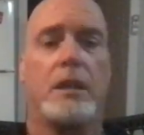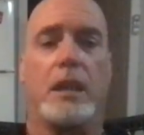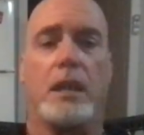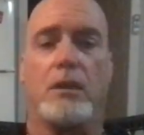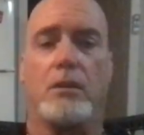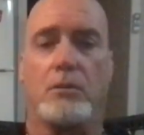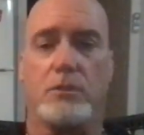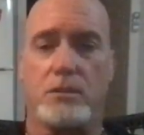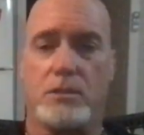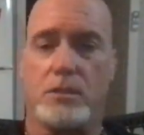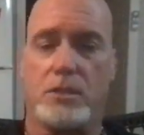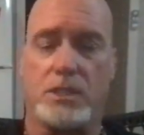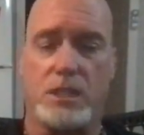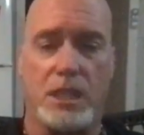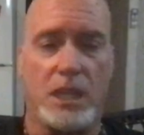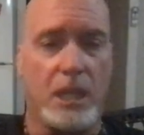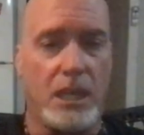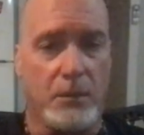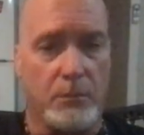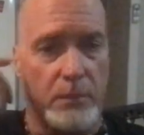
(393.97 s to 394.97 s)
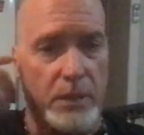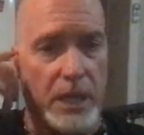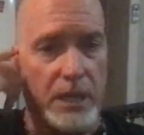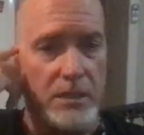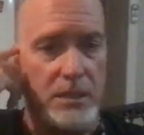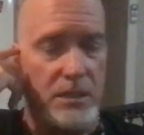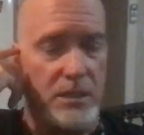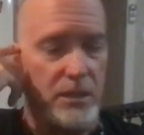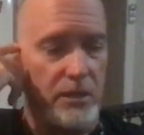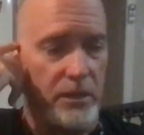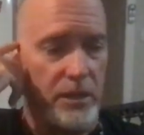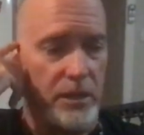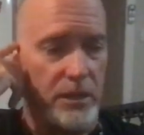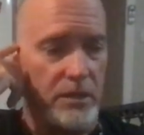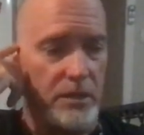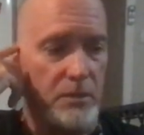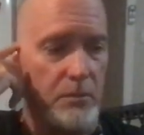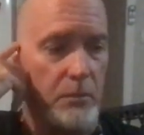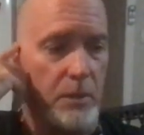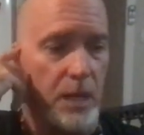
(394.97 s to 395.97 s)
I don't see him necessarily
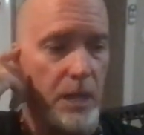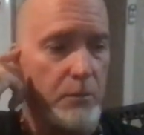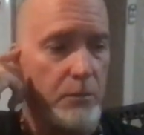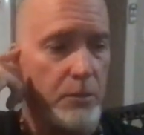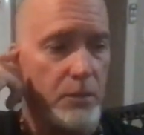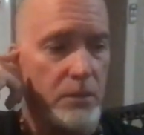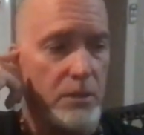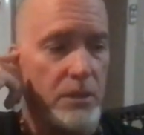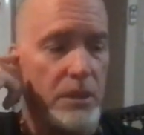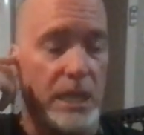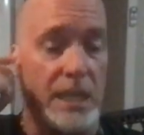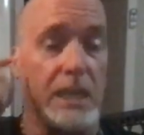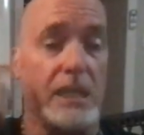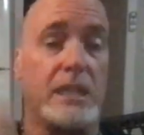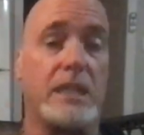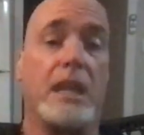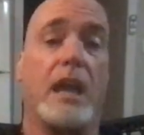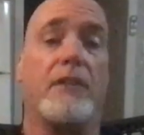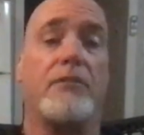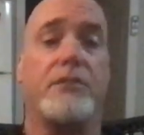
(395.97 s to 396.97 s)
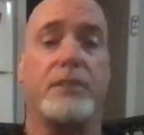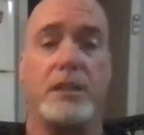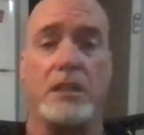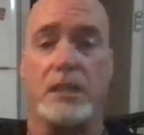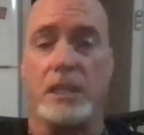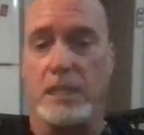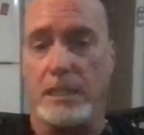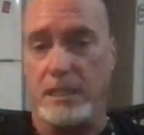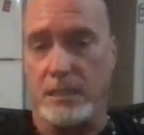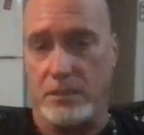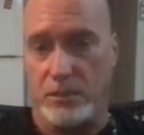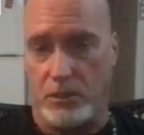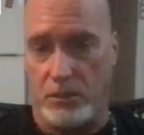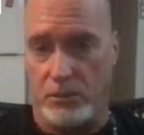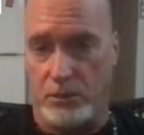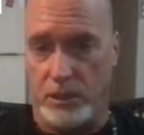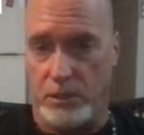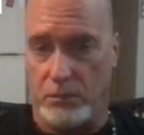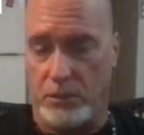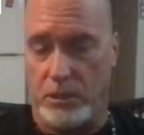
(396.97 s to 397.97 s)
as a bad person. I definitely
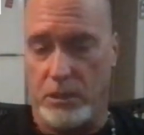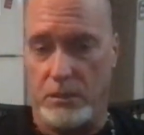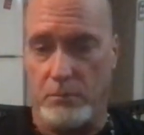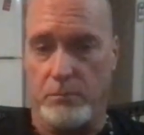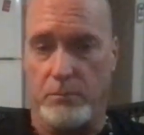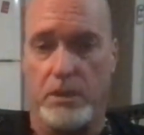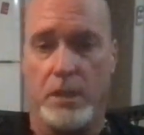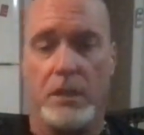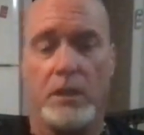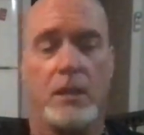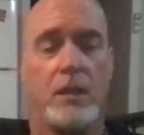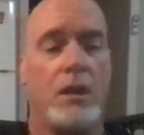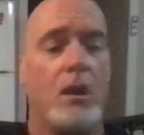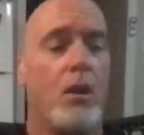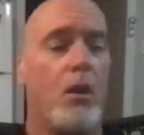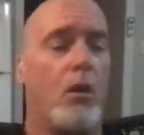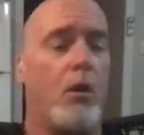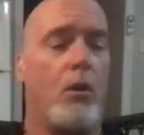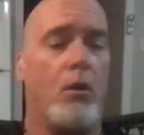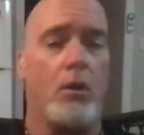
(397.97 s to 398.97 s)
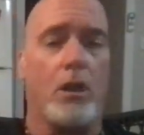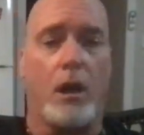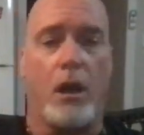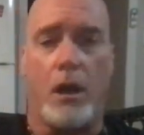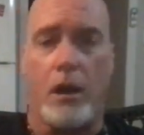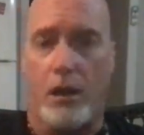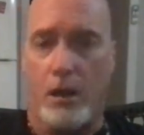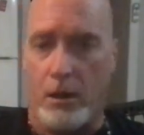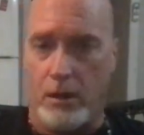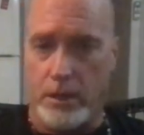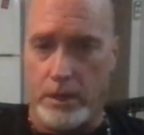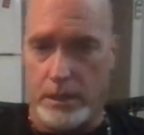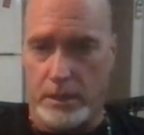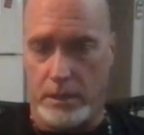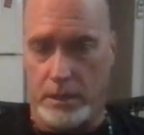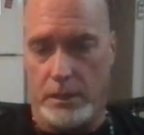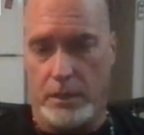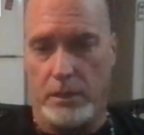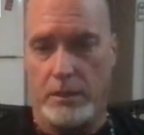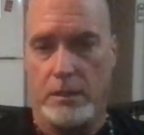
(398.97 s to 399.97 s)
disagree with him
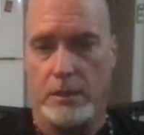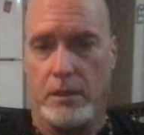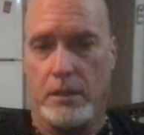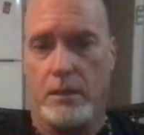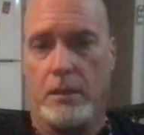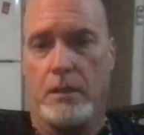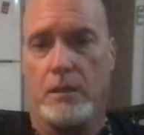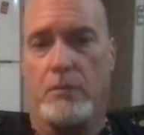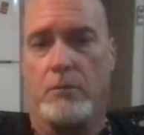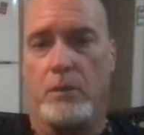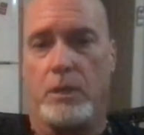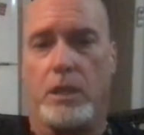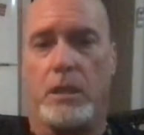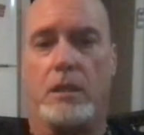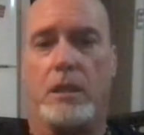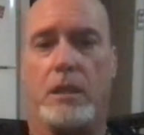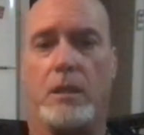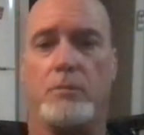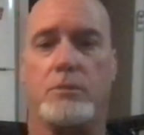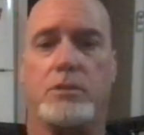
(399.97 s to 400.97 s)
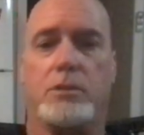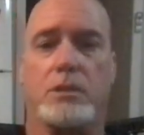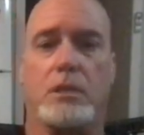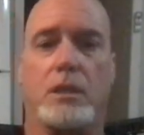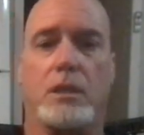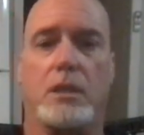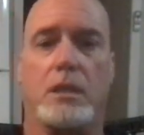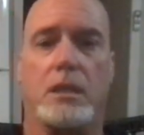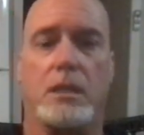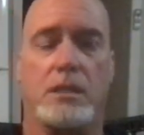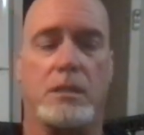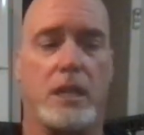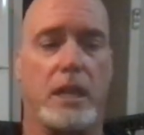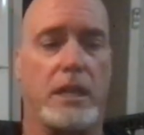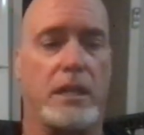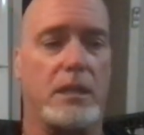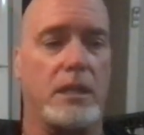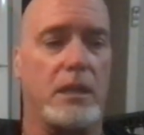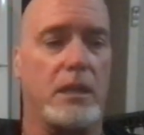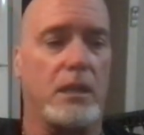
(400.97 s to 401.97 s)
wholeheartedly when it comes to his
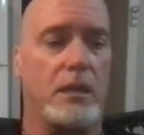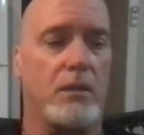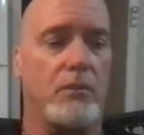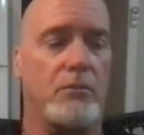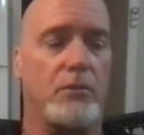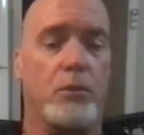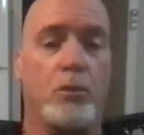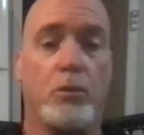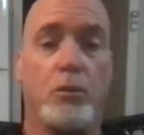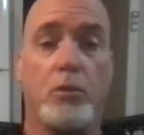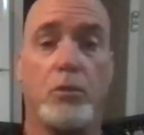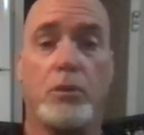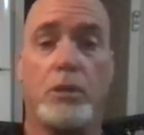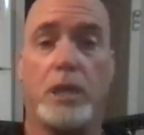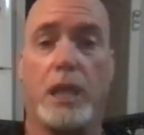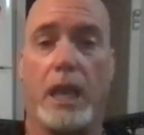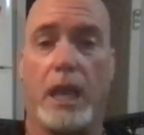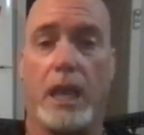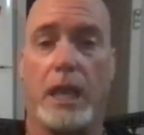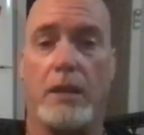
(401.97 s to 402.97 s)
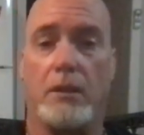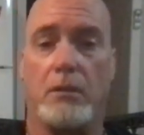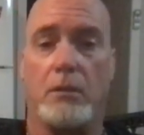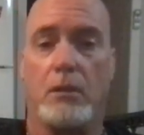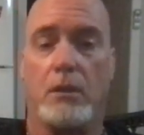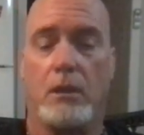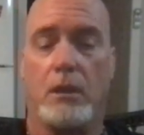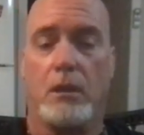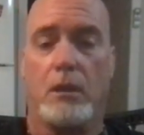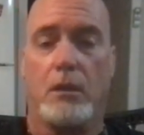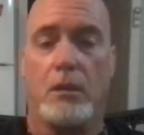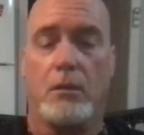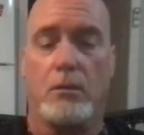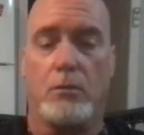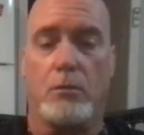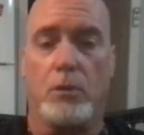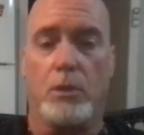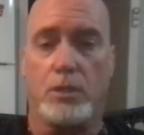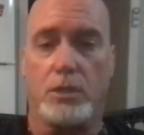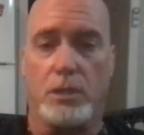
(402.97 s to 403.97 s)
idea of who can
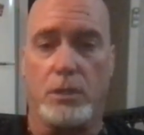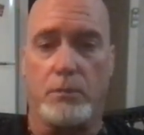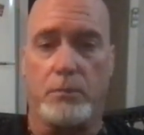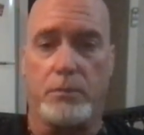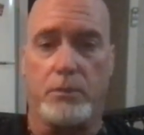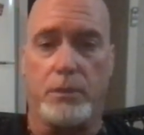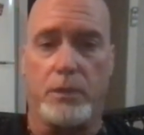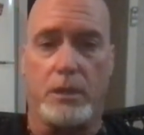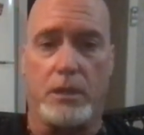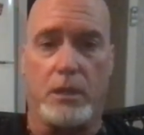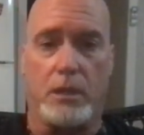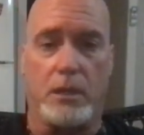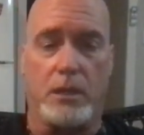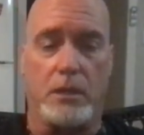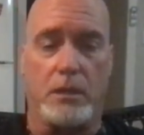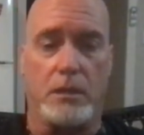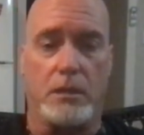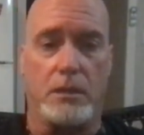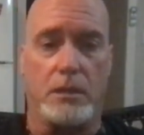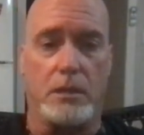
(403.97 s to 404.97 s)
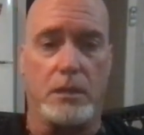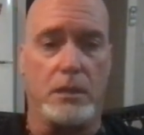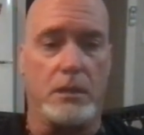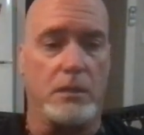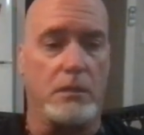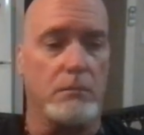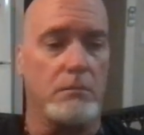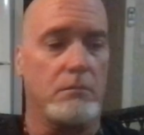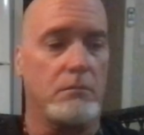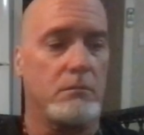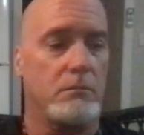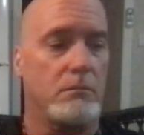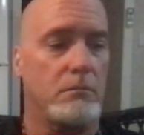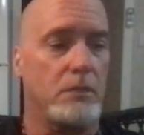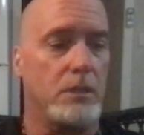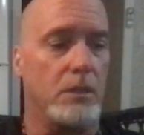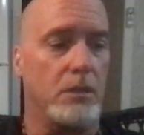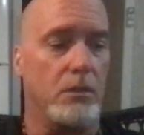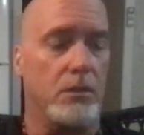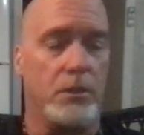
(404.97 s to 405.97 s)
worship the,
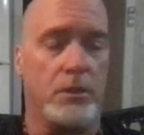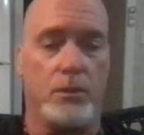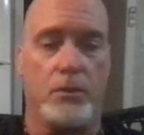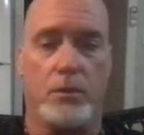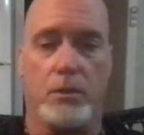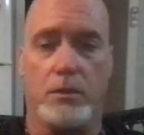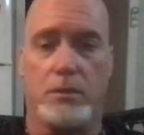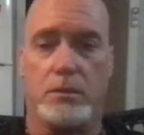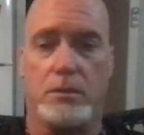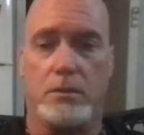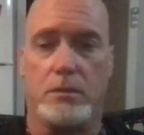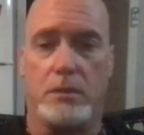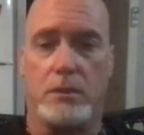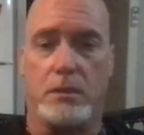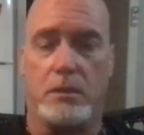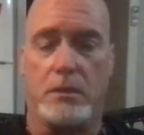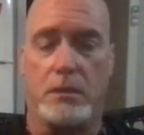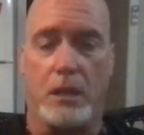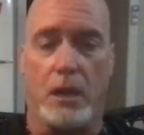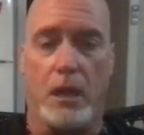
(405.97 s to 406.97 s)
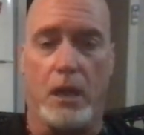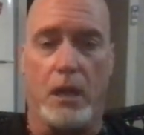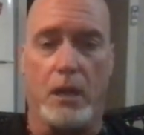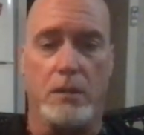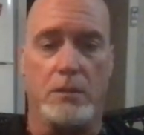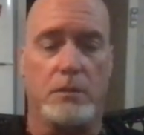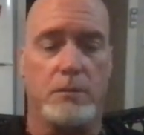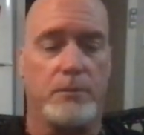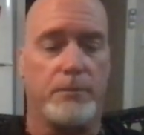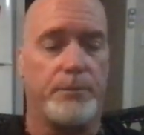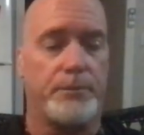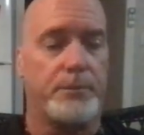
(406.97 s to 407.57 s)
you know, the Norse gods.